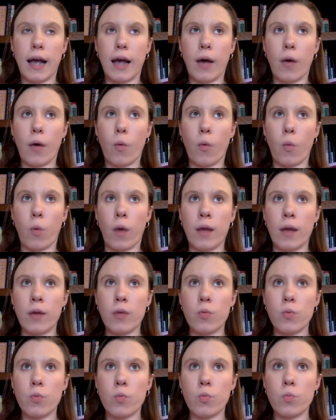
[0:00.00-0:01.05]
what
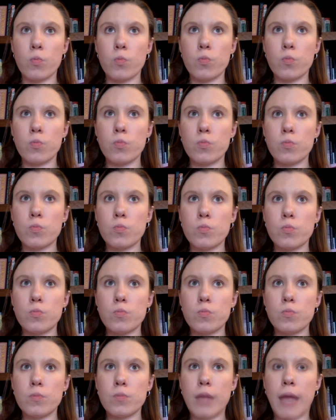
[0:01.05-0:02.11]

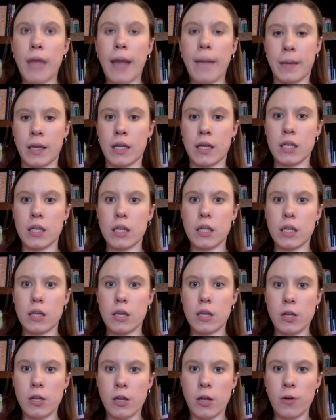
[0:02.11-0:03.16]
happened?
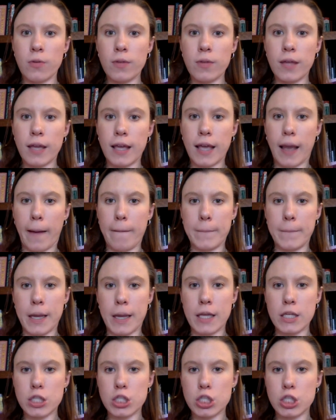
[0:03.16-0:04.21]
Like how
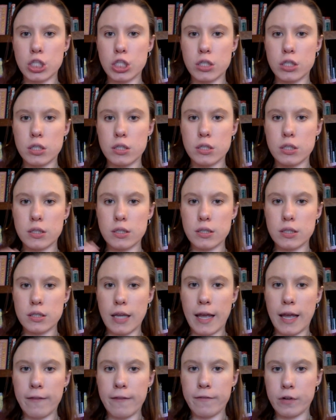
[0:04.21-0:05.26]
much
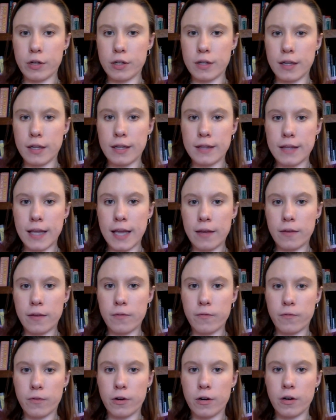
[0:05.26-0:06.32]
effort did it take
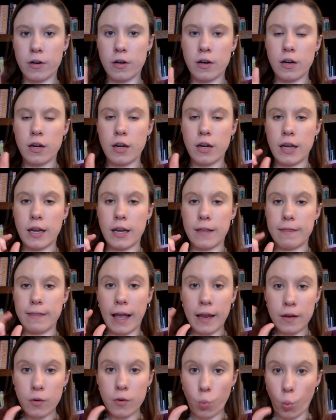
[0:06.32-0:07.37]
for
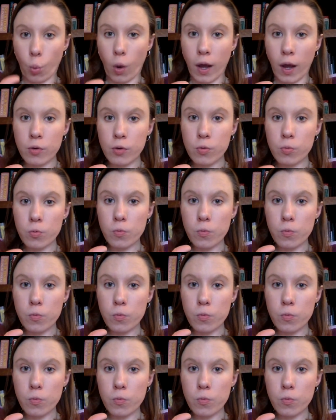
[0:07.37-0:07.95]
that one